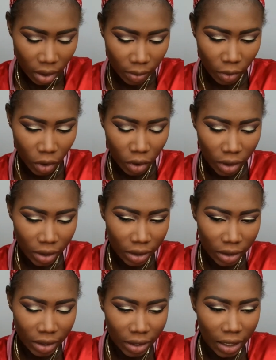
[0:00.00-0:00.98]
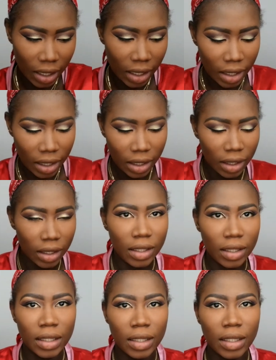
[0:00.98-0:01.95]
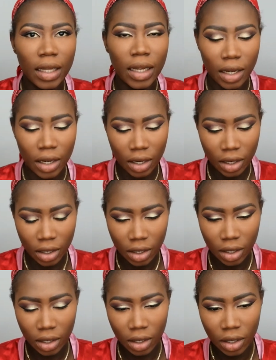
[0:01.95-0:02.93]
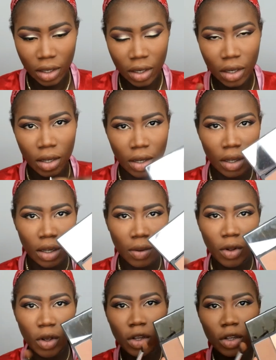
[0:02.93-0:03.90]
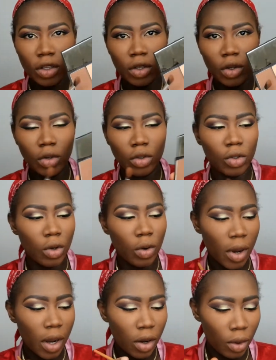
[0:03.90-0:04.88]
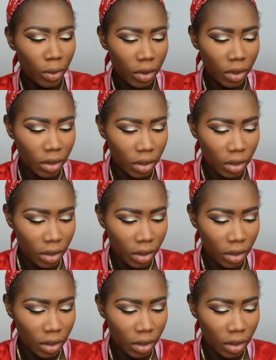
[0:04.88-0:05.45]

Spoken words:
I'm going to take this Sleek. I'm going to use to contour my nose.